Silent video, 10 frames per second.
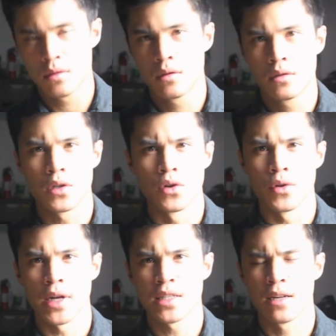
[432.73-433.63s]

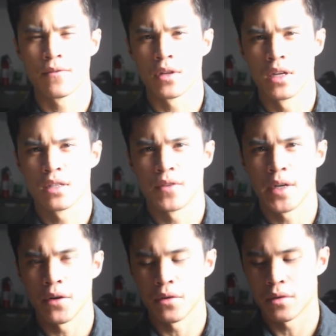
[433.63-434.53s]
So that's it for this
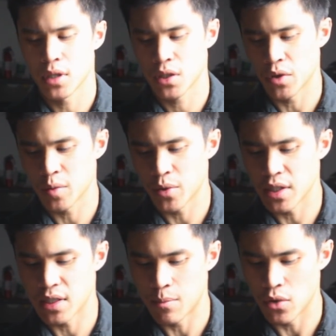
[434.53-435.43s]
video. This one was pretty
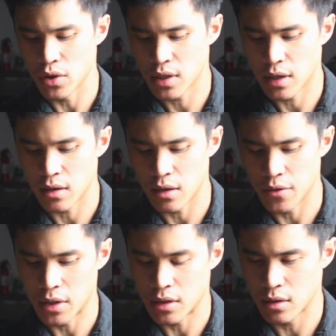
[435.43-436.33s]
simple, just kind of
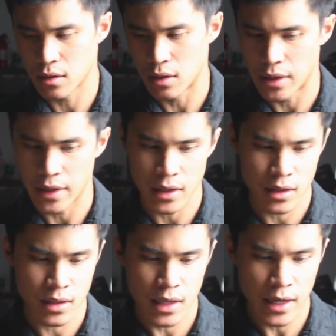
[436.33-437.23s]
covering the
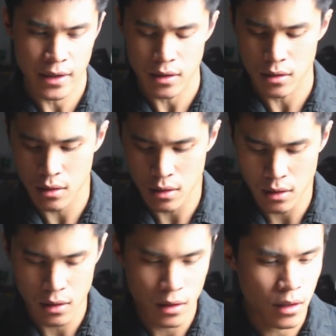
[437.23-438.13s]
design
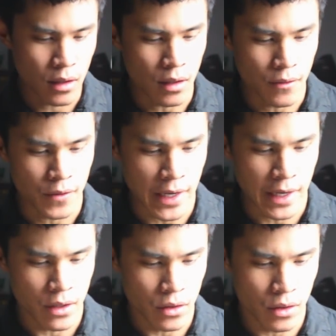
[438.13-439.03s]
of the
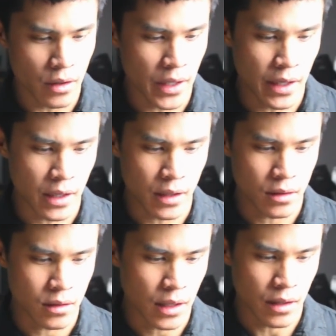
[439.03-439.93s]
handle
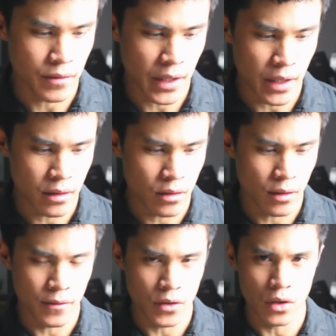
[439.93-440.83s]
and kind of the
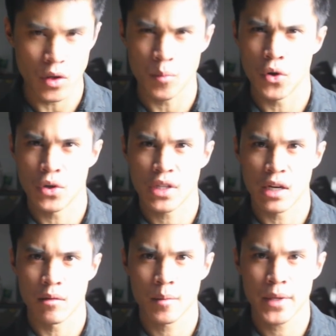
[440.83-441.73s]
overall approach
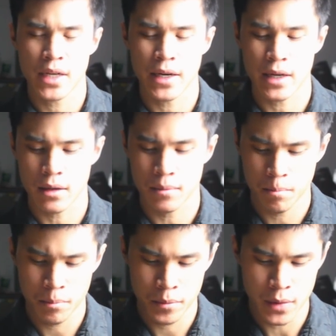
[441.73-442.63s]
that I'm going to be taking.
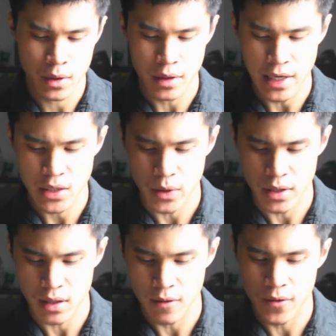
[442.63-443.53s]
The next one
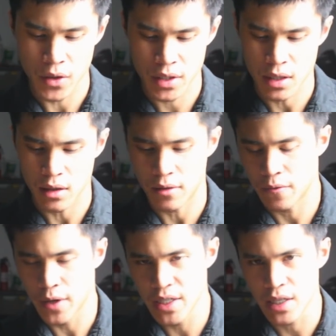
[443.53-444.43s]
is going to focus on
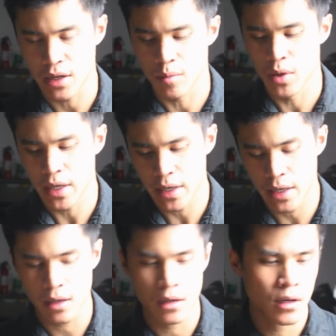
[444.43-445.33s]
finishing out the
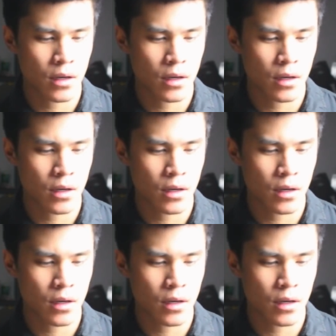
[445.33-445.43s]
blade,